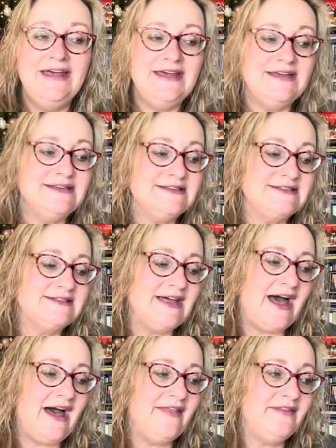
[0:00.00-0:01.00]
is
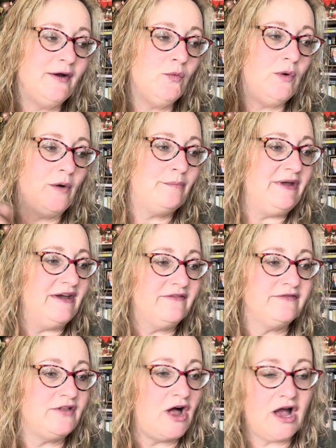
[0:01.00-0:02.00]
that there won't be a
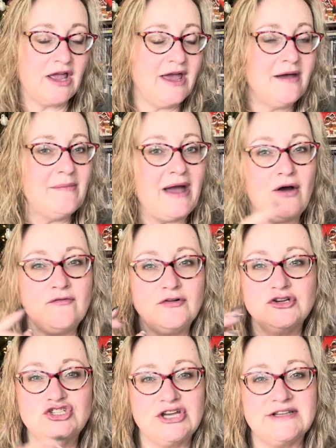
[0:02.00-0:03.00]
vlog come out
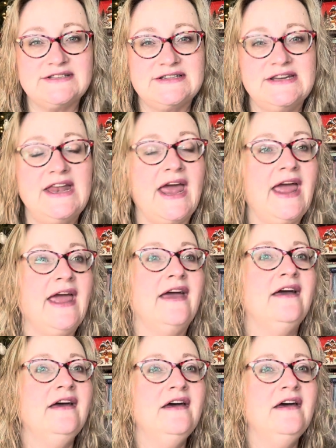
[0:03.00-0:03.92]
for just today,